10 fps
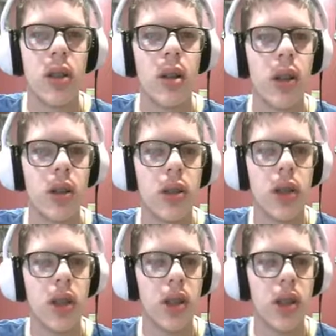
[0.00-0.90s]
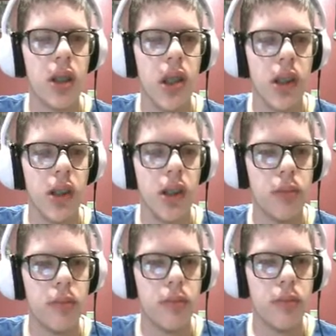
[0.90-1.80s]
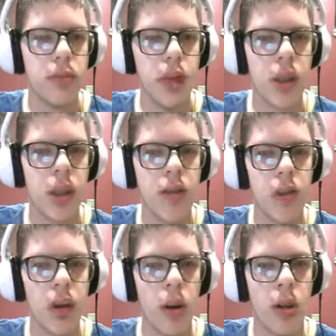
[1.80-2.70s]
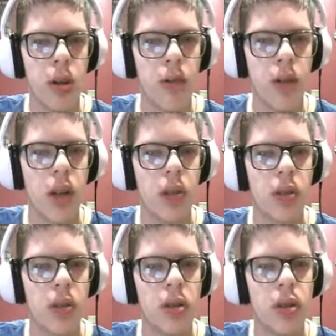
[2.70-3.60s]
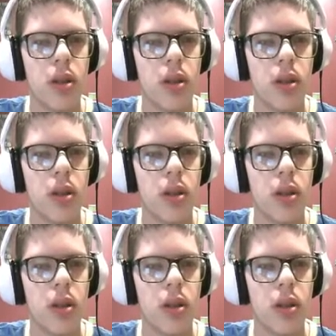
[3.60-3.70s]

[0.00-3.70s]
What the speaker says: Okay, so yeah, see, like, it gives you all these different options,